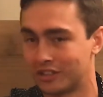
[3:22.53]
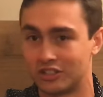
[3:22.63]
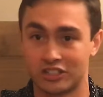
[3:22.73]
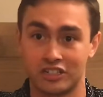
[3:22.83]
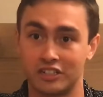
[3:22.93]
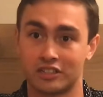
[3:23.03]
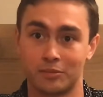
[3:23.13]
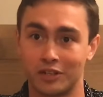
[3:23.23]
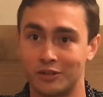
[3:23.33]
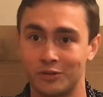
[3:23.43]
and just seeing
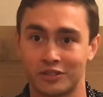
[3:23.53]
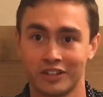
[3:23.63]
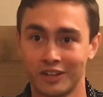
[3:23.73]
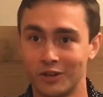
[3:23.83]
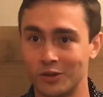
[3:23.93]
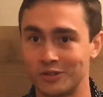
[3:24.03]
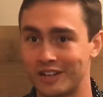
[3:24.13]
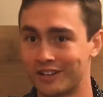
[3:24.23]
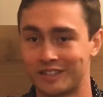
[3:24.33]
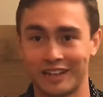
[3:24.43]
somebody who's
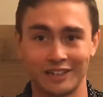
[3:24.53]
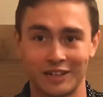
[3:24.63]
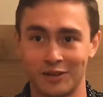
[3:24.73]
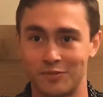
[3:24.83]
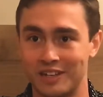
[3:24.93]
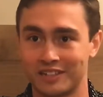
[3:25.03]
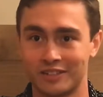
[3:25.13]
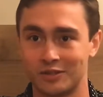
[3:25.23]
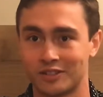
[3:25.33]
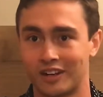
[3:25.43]
there taking care of
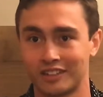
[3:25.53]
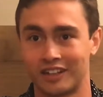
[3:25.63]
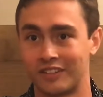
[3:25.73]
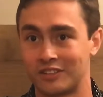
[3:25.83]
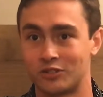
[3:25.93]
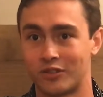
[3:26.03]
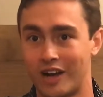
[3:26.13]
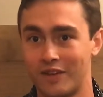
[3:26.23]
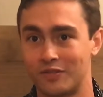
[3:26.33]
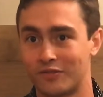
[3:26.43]
business, who's got kind of this
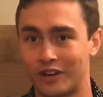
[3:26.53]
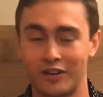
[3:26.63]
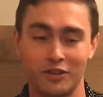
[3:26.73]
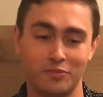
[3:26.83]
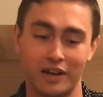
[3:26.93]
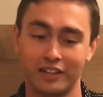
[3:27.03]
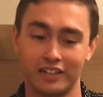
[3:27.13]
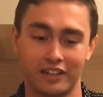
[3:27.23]
drive and fire in their belly.